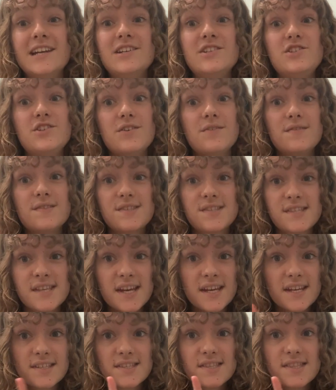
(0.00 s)
June
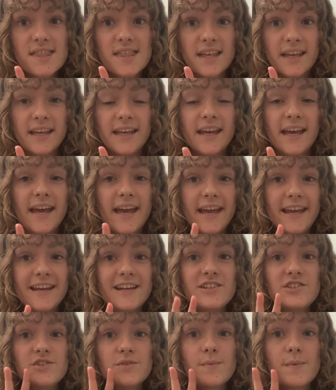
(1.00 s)
6th
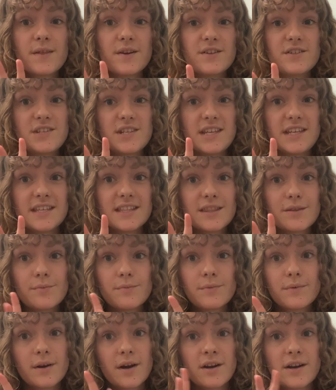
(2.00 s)
and June 13th
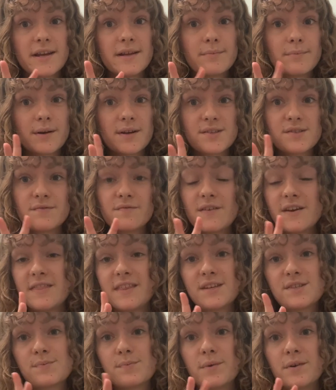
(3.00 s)
are in-person Faith
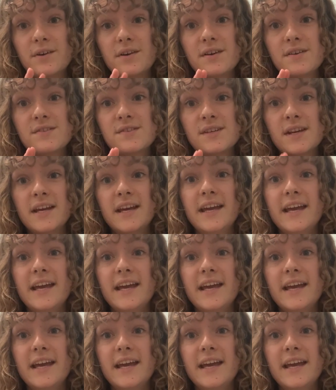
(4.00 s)
Explorers,